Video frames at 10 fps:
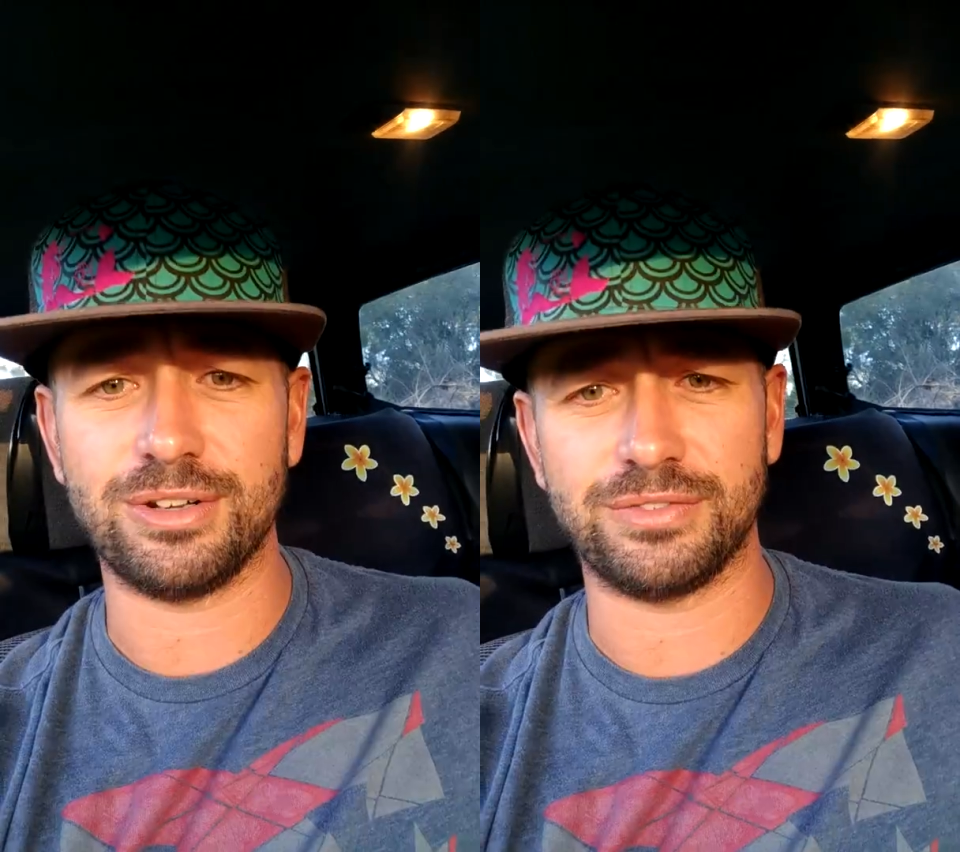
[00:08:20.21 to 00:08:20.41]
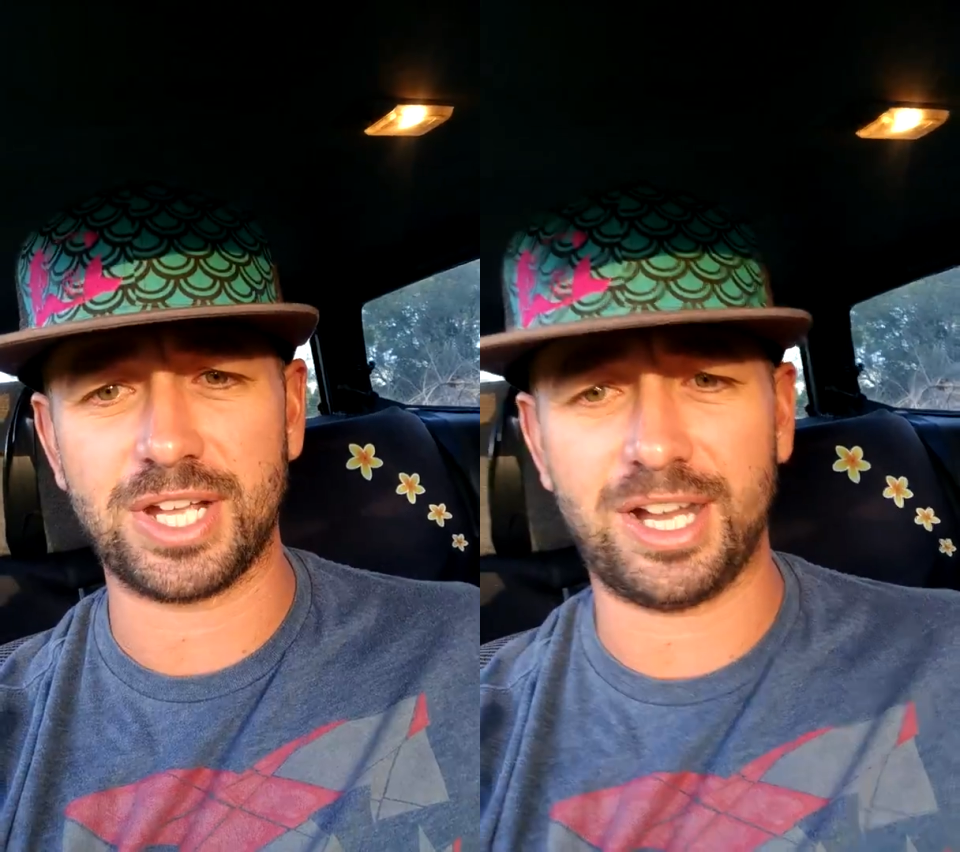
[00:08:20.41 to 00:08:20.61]

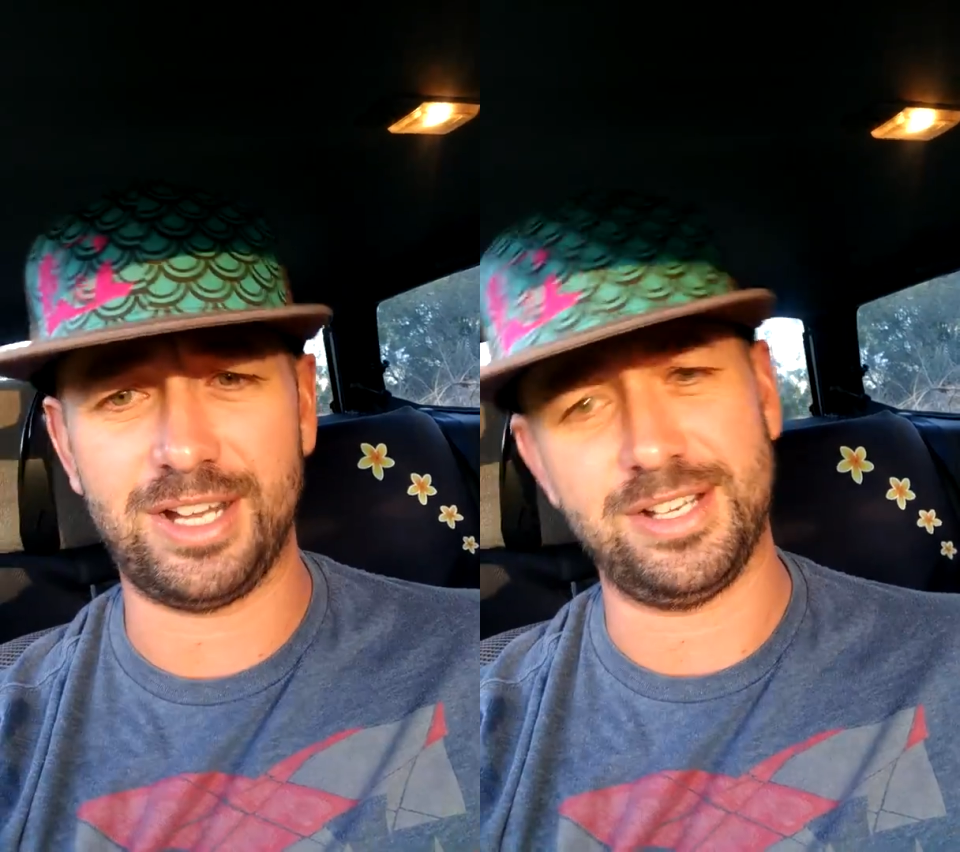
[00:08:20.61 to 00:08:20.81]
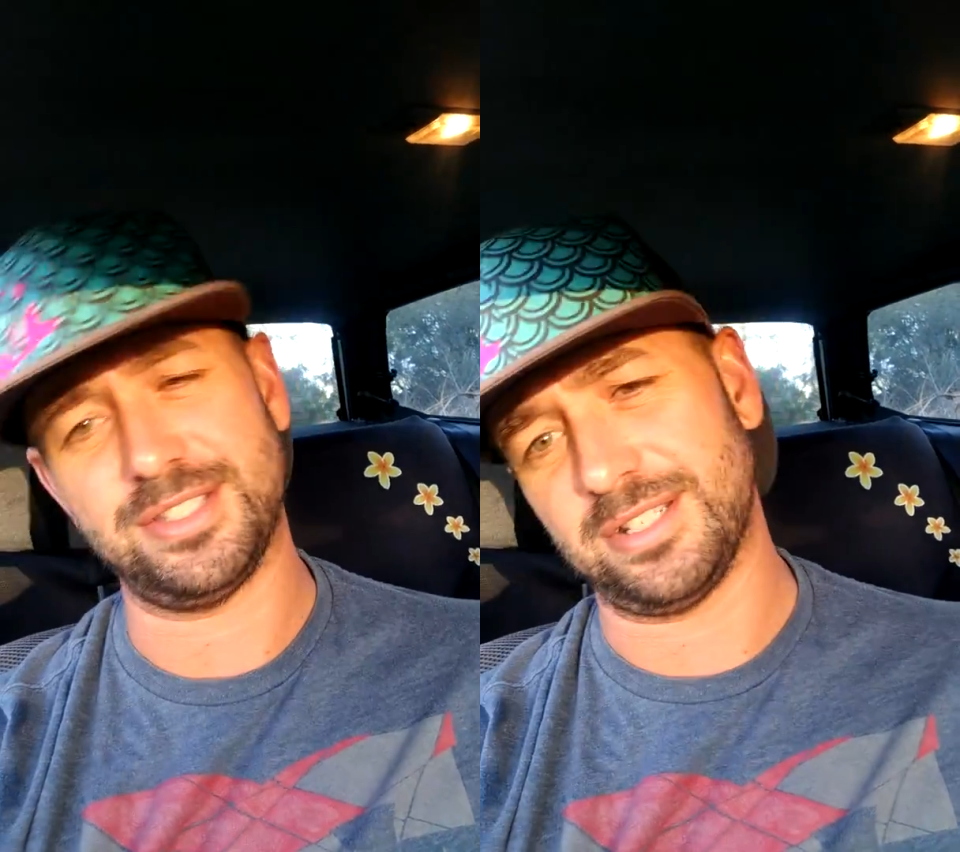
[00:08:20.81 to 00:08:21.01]
of
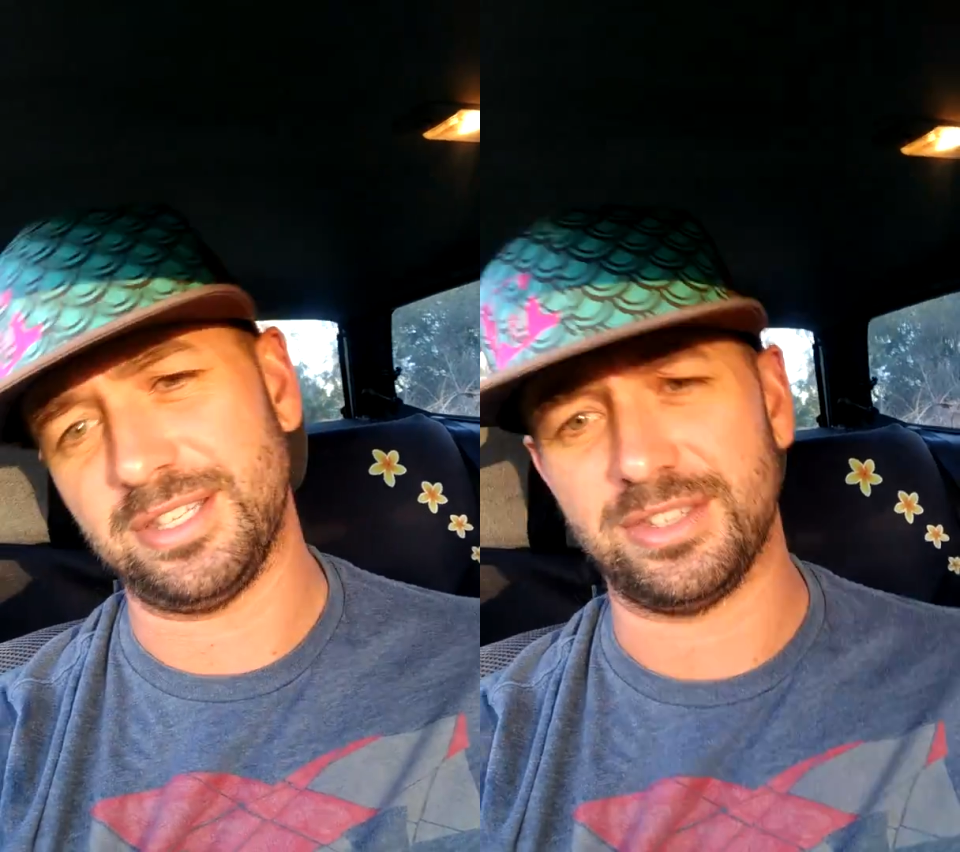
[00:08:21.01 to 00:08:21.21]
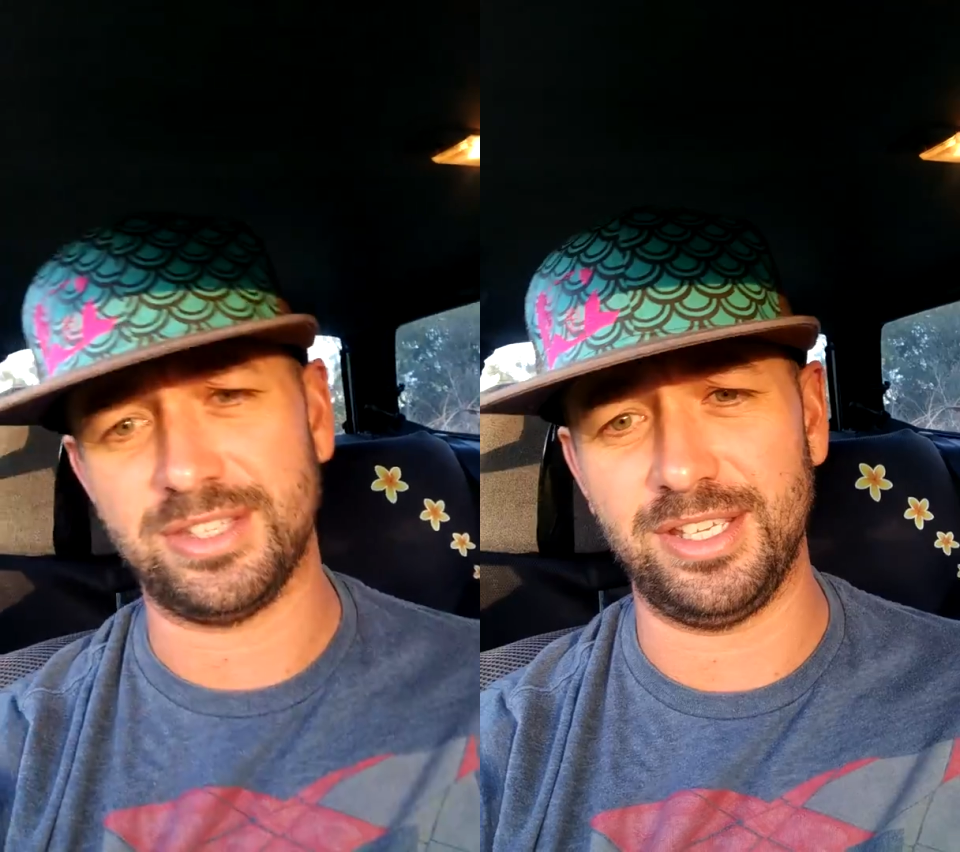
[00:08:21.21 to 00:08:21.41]
cars and
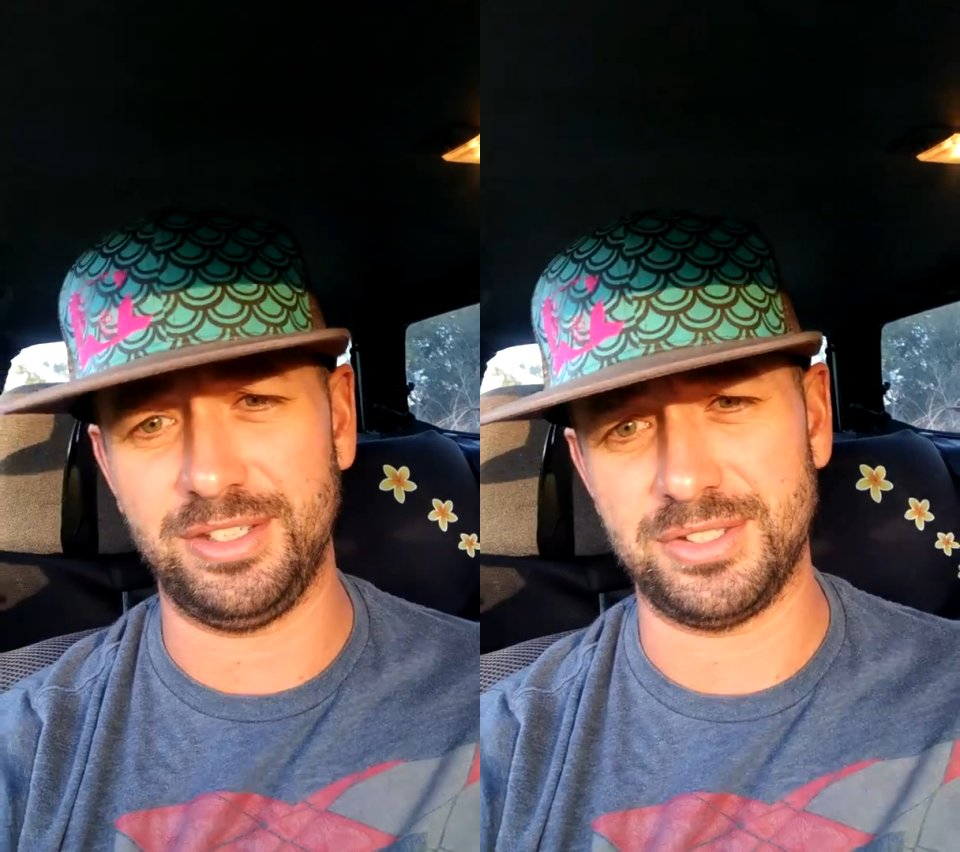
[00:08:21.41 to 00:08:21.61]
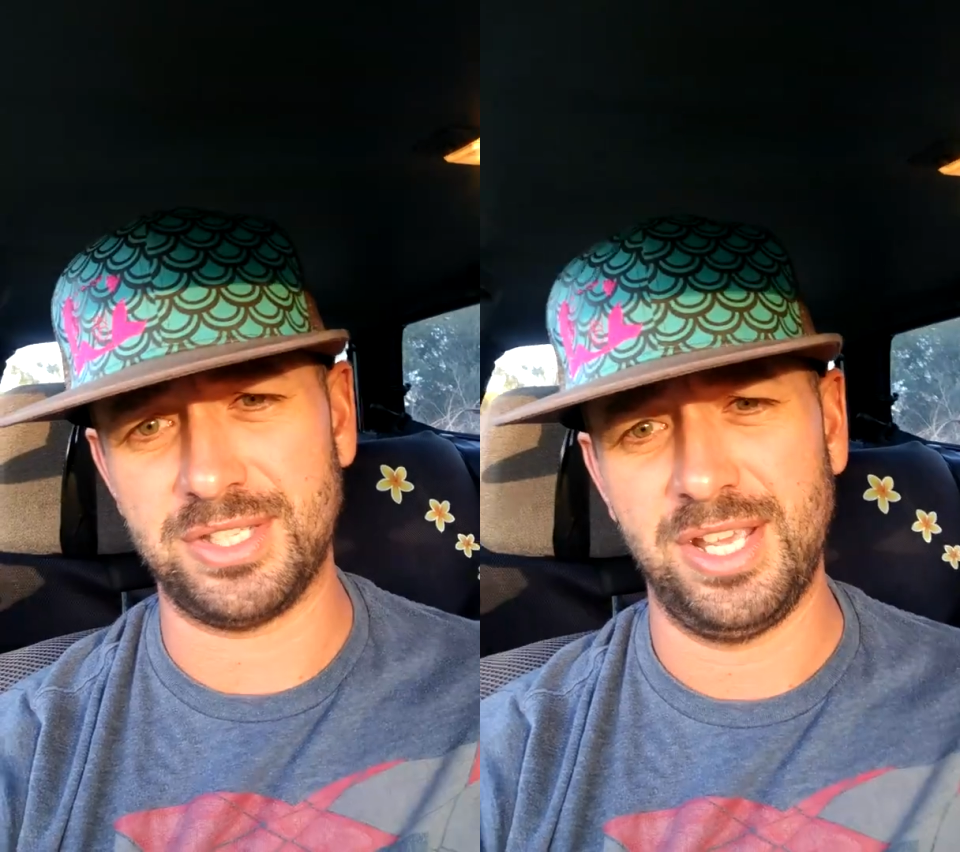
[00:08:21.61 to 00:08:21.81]
other
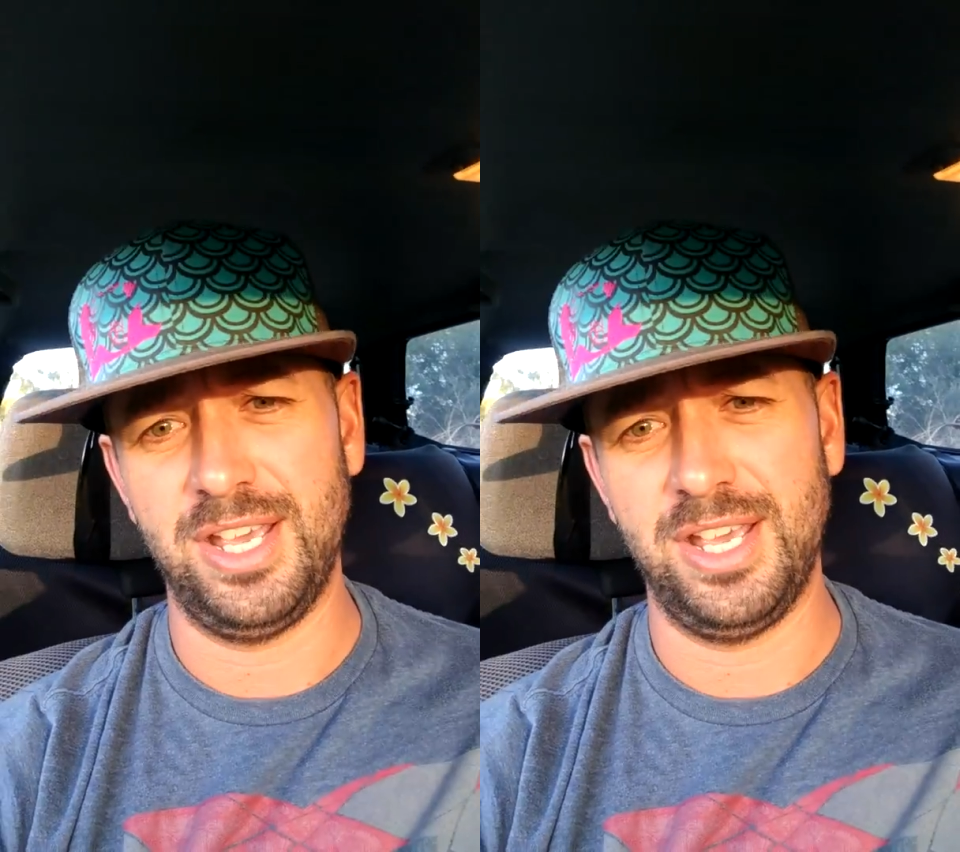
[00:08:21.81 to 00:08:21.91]
things,